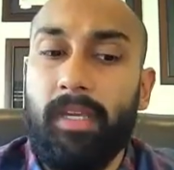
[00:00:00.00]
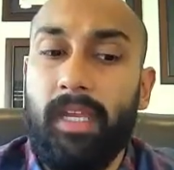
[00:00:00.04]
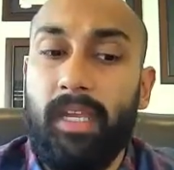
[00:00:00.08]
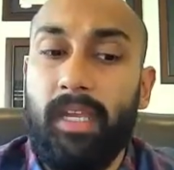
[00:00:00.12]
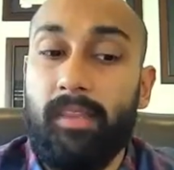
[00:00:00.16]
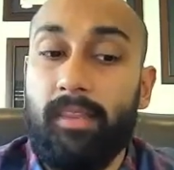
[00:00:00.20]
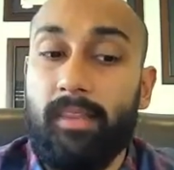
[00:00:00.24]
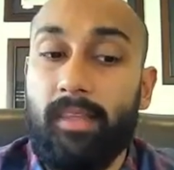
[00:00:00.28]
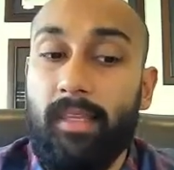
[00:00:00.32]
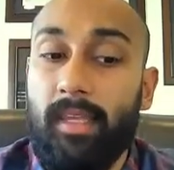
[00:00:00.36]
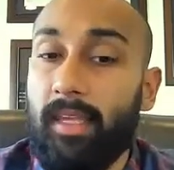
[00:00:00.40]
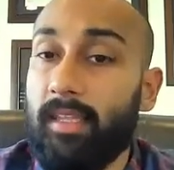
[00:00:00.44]

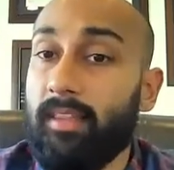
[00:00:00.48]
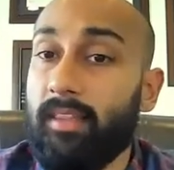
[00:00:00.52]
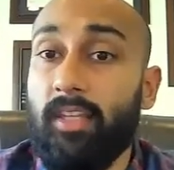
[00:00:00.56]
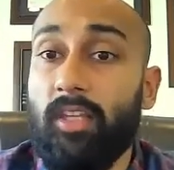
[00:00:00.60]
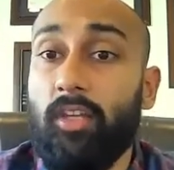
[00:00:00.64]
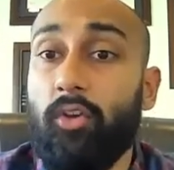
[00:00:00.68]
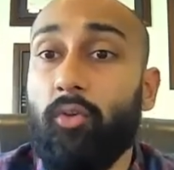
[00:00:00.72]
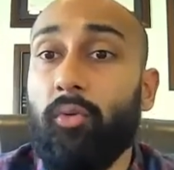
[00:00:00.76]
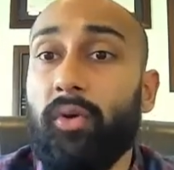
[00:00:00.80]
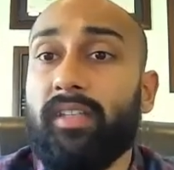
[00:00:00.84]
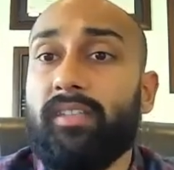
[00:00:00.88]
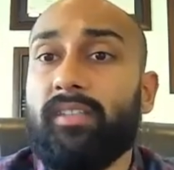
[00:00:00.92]
in
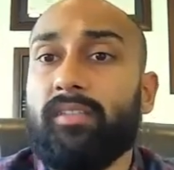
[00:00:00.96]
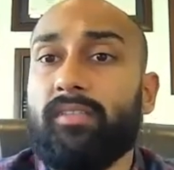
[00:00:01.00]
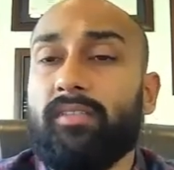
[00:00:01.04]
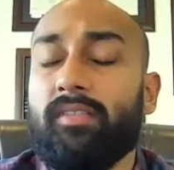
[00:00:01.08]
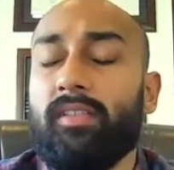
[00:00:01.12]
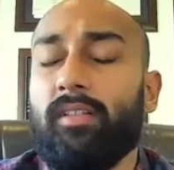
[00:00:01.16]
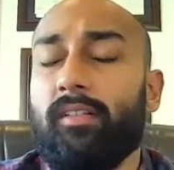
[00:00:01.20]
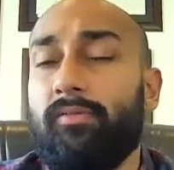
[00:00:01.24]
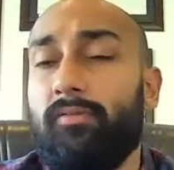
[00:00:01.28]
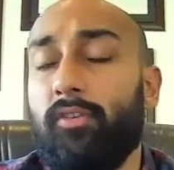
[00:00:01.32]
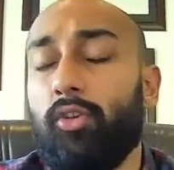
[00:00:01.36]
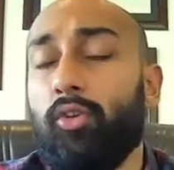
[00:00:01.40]
the US
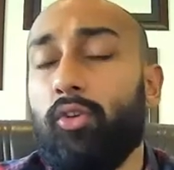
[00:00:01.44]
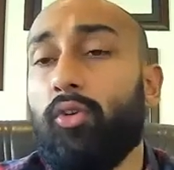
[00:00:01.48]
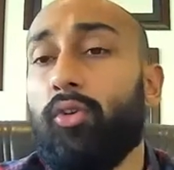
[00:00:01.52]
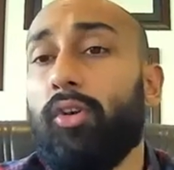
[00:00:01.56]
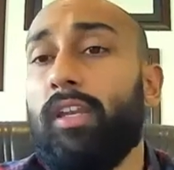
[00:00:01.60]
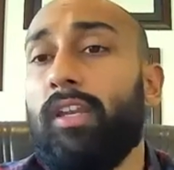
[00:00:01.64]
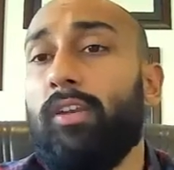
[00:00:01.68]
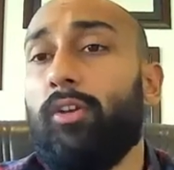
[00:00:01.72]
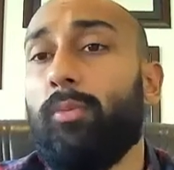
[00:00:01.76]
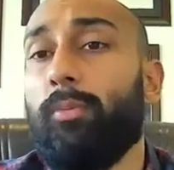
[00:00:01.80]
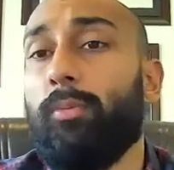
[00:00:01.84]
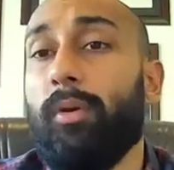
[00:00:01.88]
itself. You
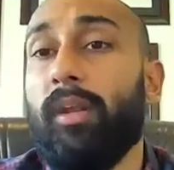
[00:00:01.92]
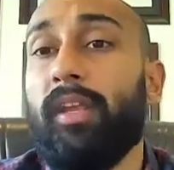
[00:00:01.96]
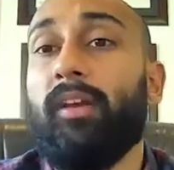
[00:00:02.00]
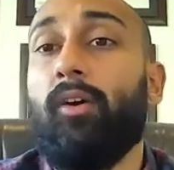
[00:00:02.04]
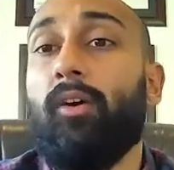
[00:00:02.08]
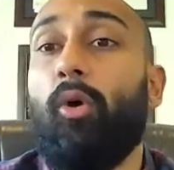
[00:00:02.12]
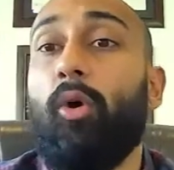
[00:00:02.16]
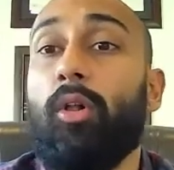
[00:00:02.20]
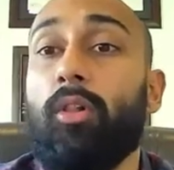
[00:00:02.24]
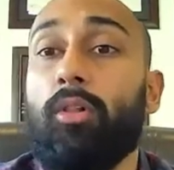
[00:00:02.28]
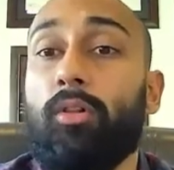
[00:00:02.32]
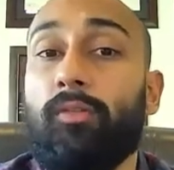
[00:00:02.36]
don't need to
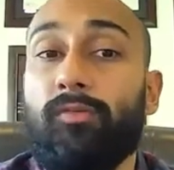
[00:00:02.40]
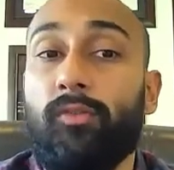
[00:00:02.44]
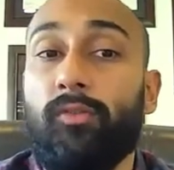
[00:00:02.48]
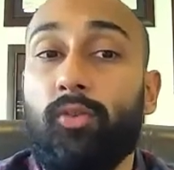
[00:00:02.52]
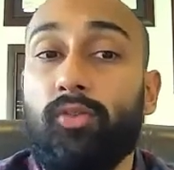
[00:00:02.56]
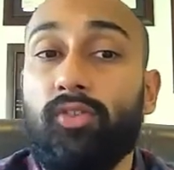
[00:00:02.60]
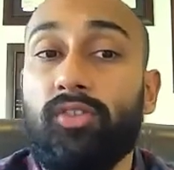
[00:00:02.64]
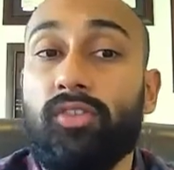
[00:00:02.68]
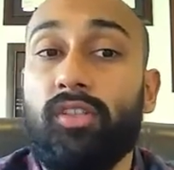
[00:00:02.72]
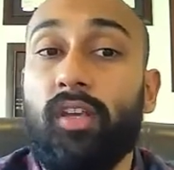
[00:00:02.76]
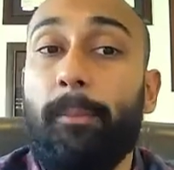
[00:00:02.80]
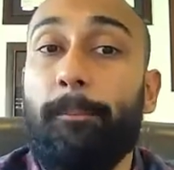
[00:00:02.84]
bring all of
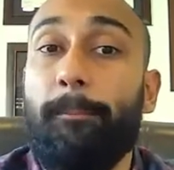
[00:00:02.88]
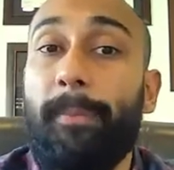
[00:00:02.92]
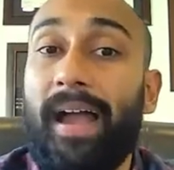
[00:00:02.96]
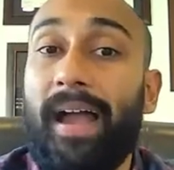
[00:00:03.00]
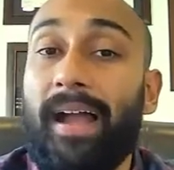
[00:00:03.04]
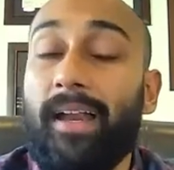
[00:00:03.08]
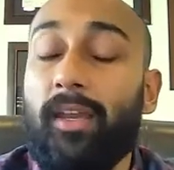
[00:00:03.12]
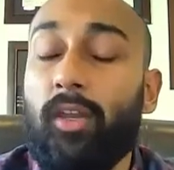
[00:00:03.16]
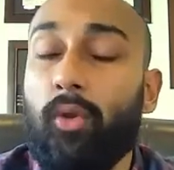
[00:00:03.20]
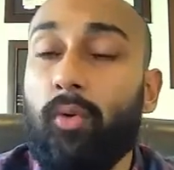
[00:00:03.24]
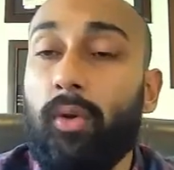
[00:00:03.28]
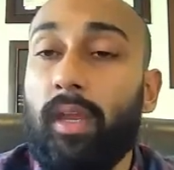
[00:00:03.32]
those
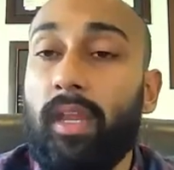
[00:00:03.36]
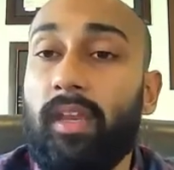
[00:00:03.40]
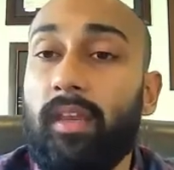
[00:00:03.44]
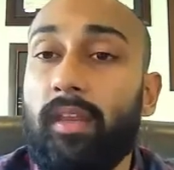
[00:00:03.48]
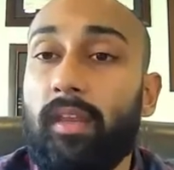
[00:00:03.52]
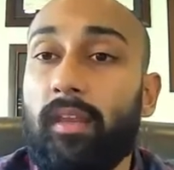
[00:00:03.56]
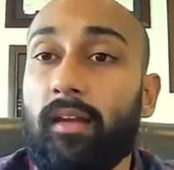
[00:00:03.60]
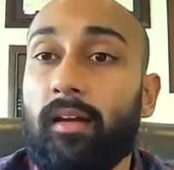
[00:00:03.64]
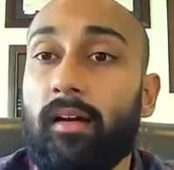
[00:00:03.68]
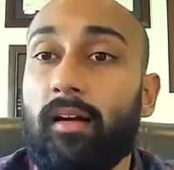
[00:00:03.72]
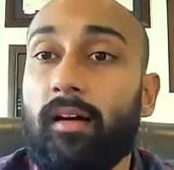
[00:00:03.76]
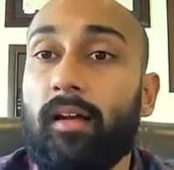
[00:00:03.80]
back to
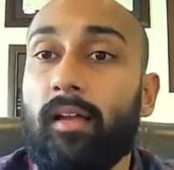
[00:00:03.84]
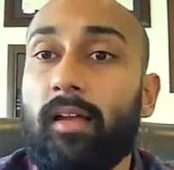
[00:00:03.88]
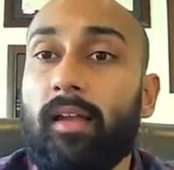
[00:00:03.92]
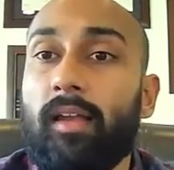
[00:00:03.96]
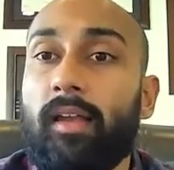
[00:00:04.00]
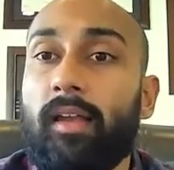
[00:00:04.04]
India.